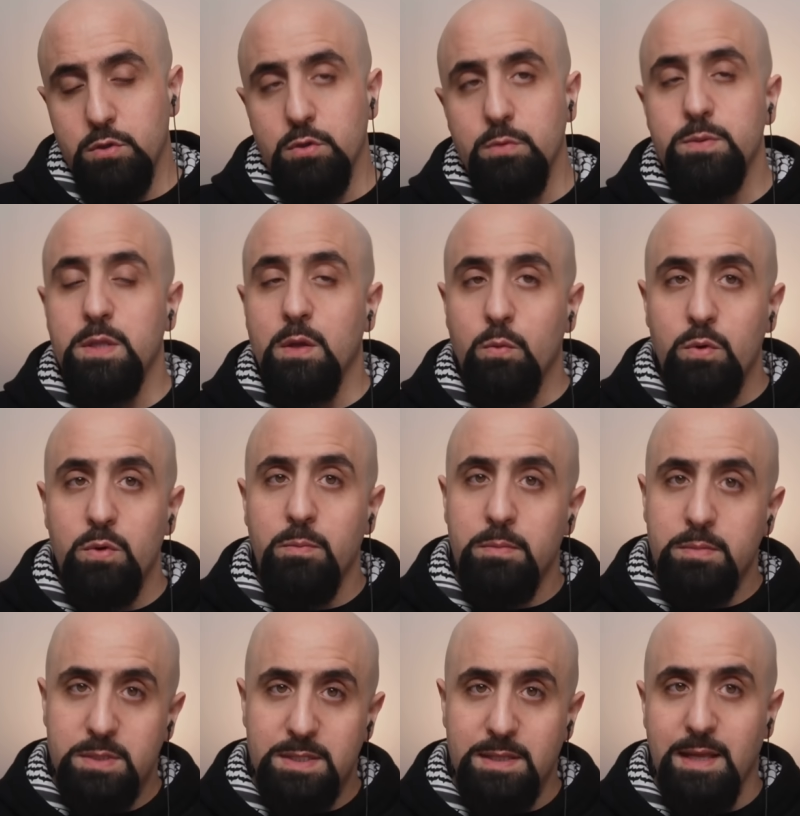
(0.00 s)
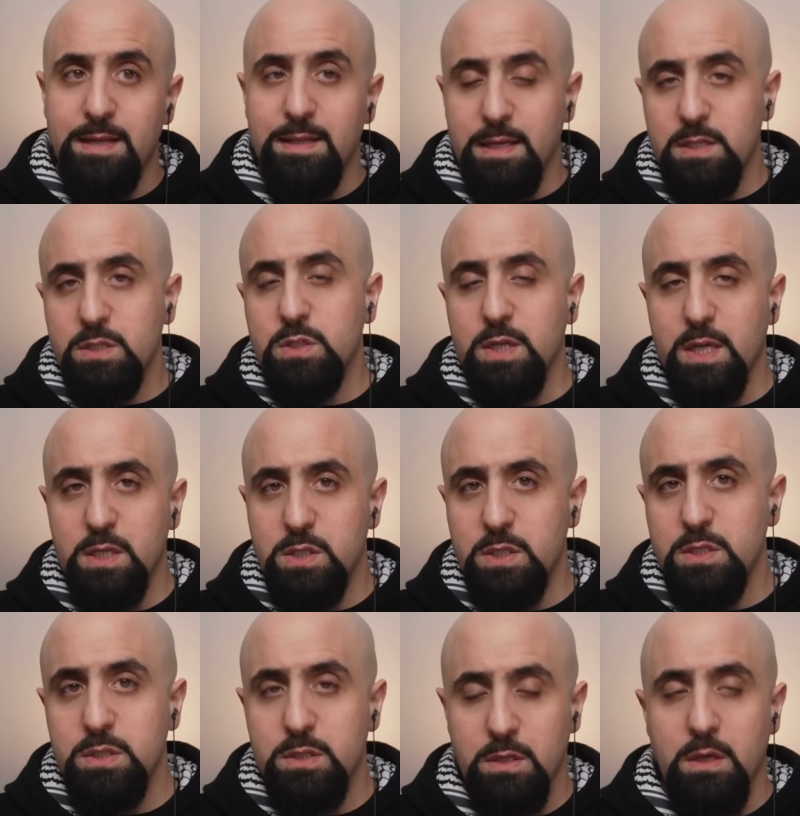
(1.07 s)
troops. There were slight
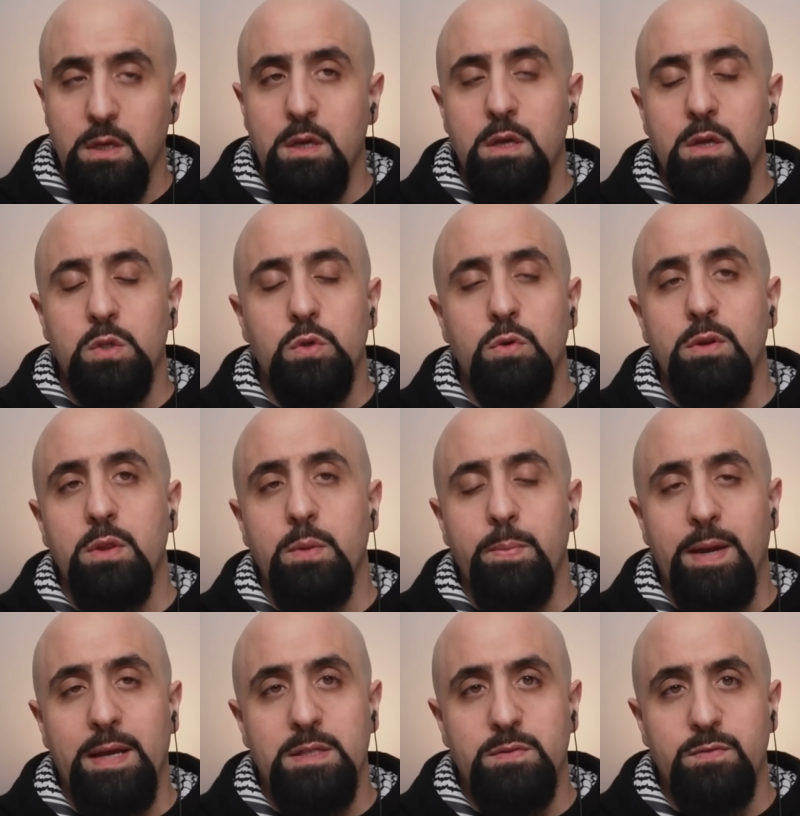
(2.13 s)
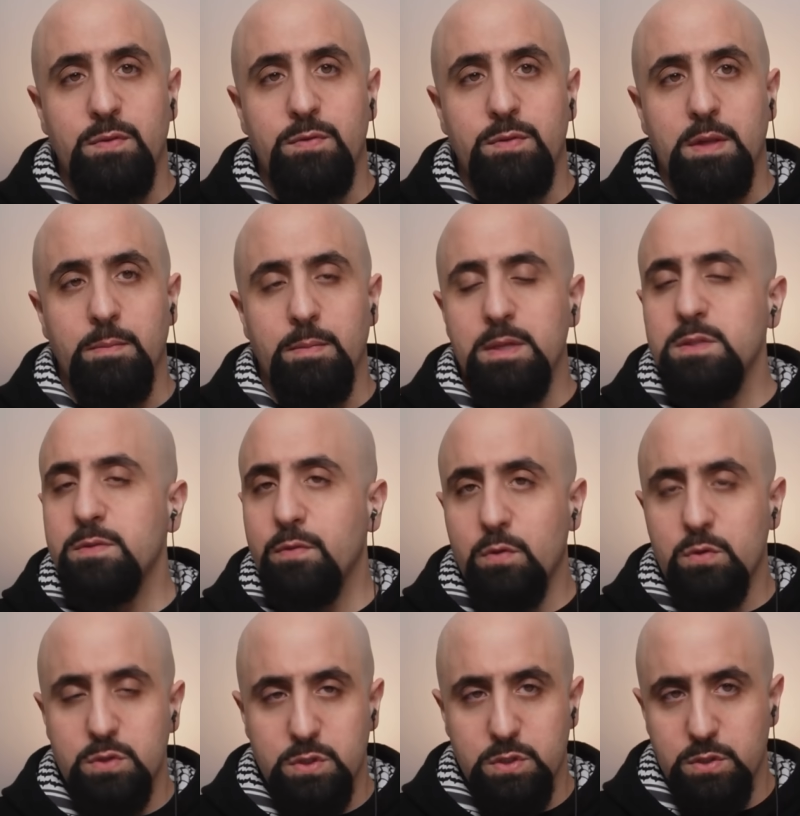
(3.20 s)
exchanges during the past 15 months. Of
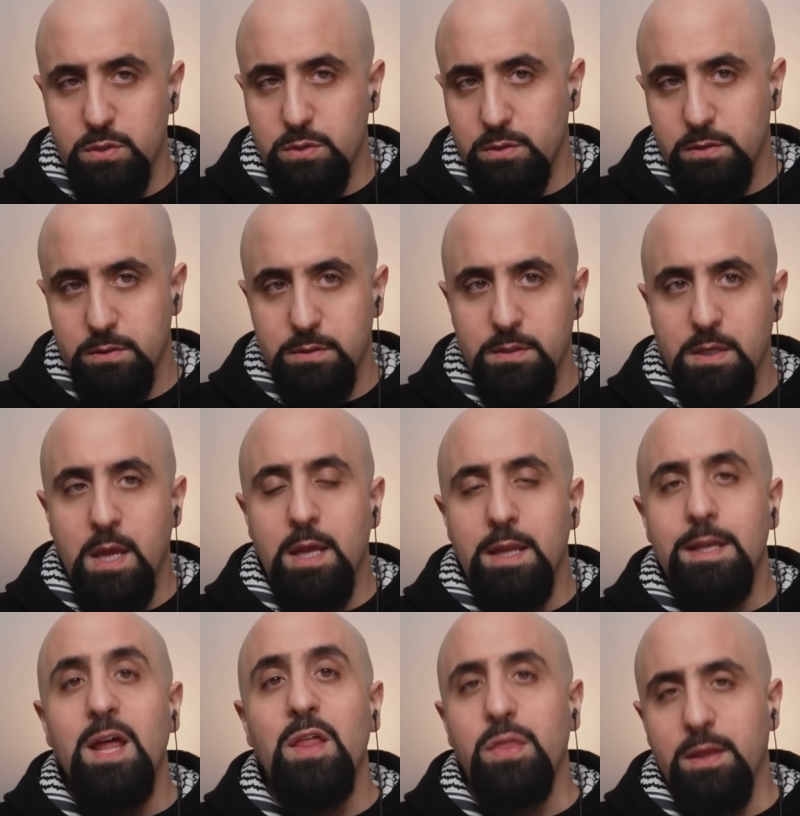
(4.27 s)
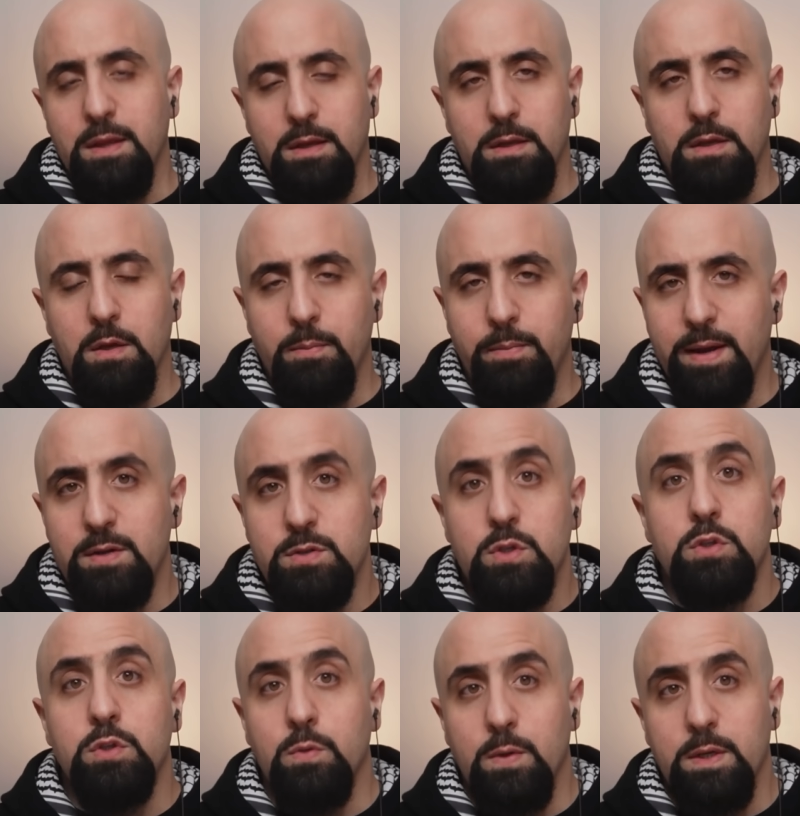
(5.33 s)
course, nothing in
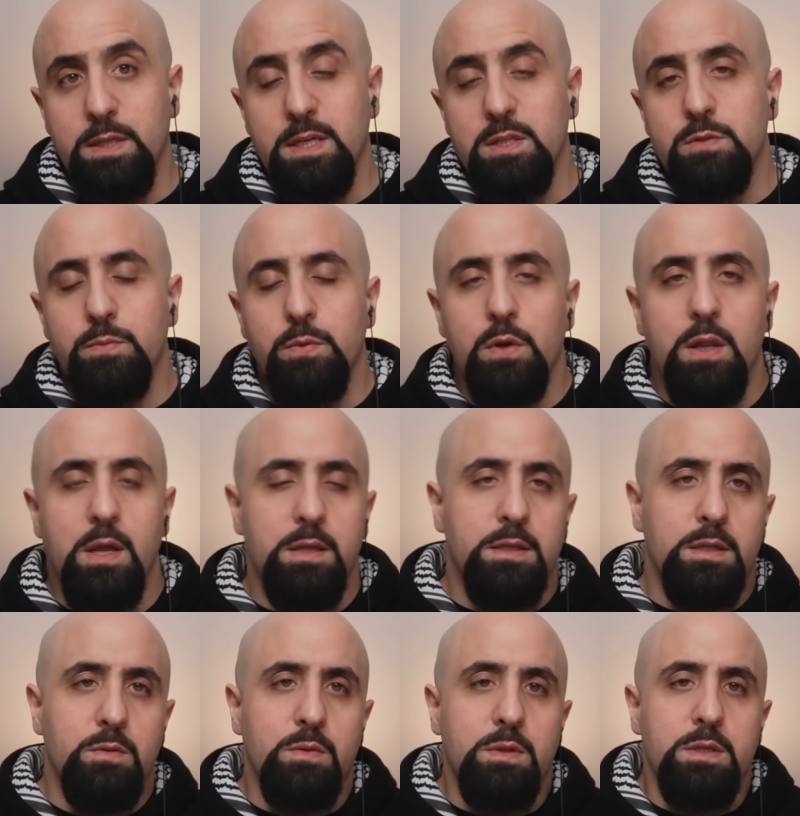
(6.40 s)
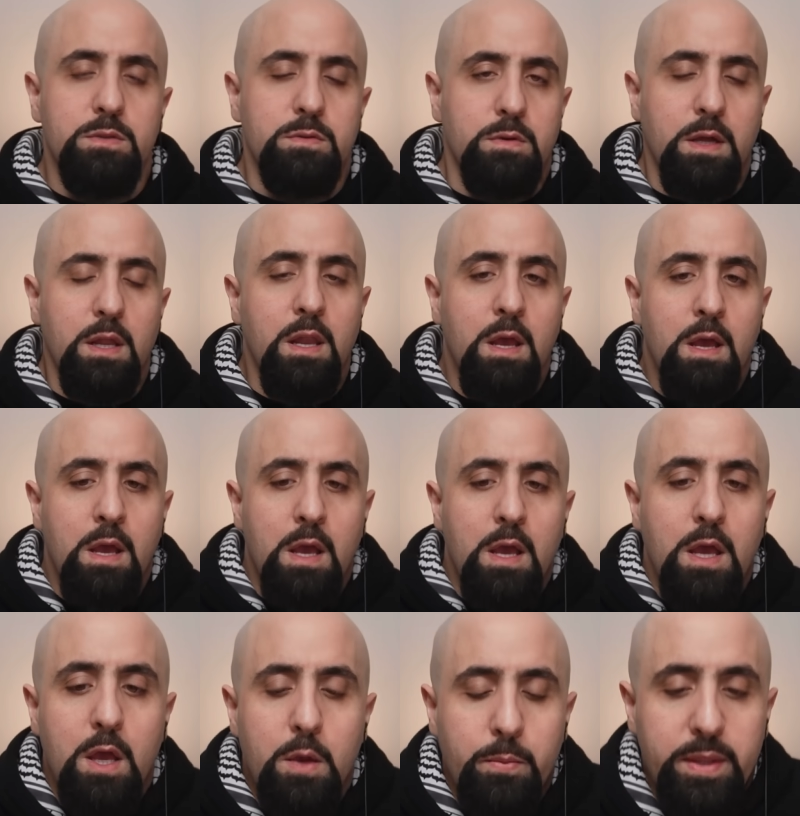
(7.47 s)
comparison to what Hezbollah did with Israel.
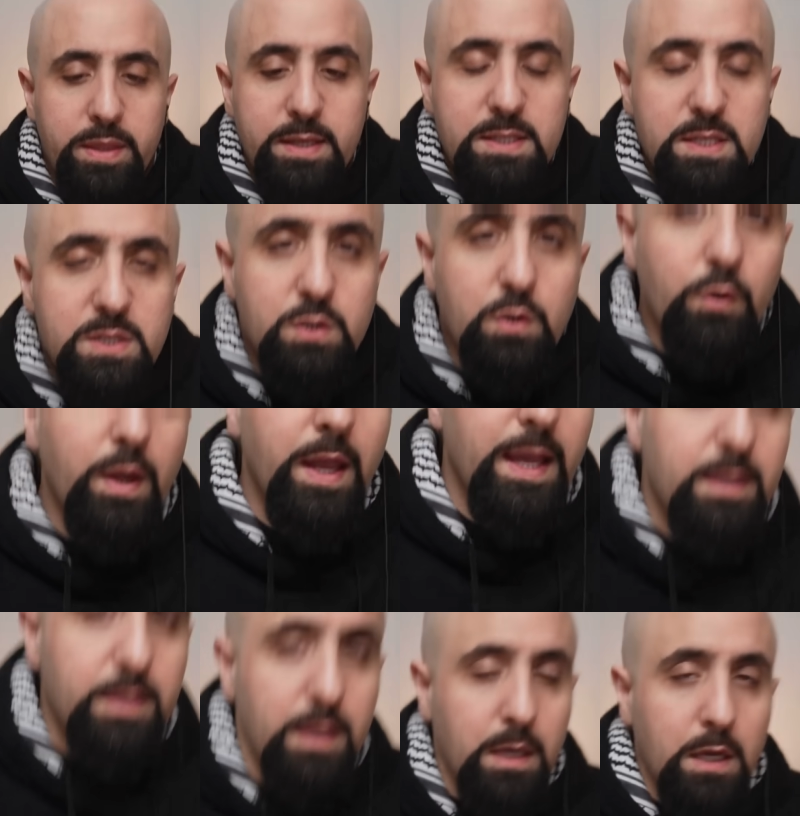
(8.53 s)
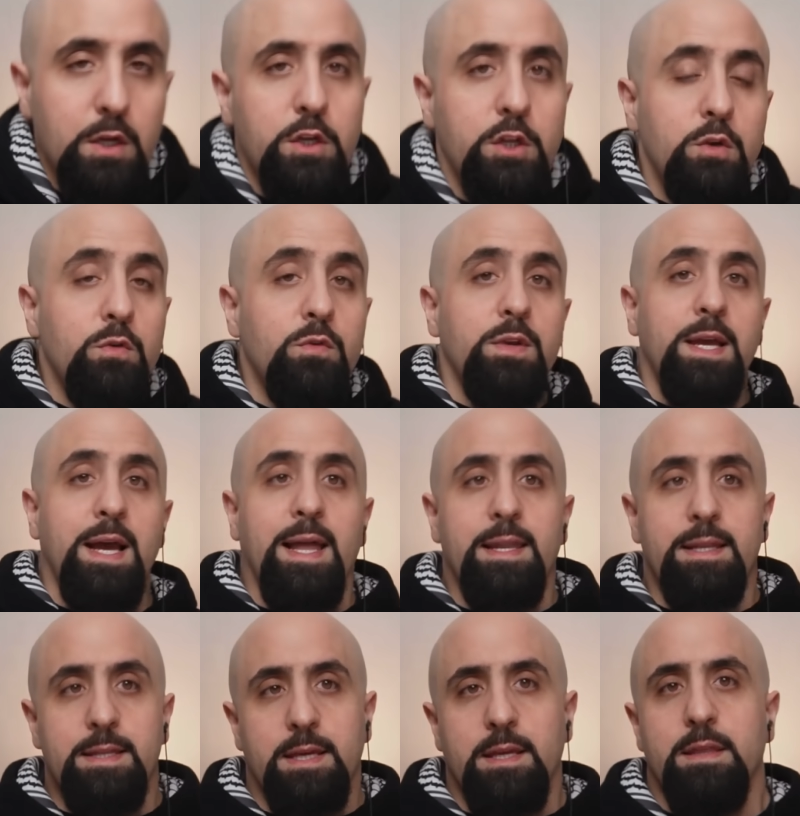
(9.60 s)
But this is creating a new
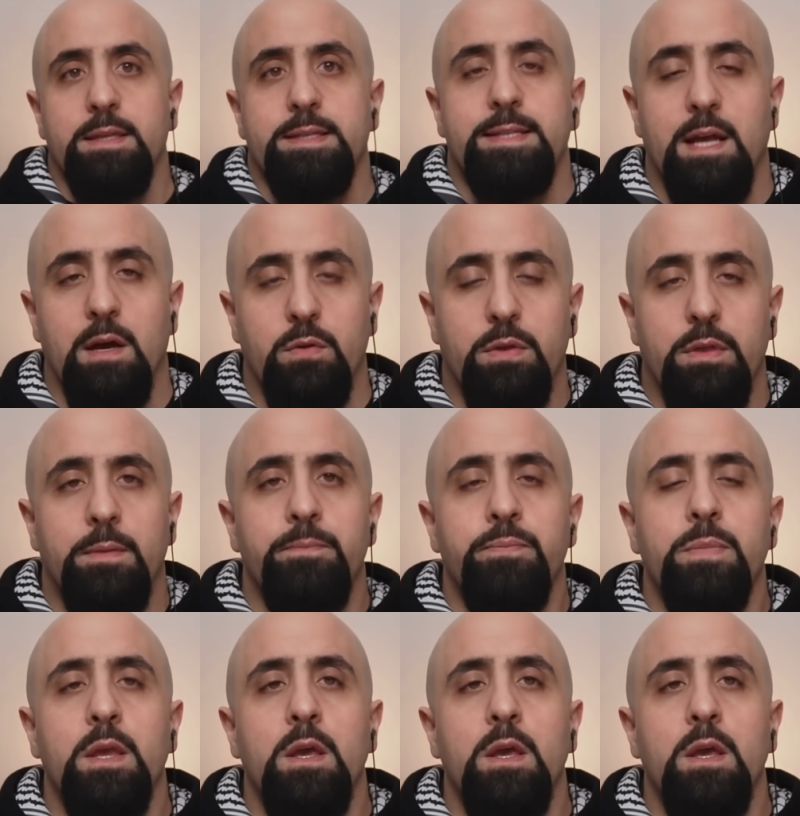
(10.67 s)
reality in the south,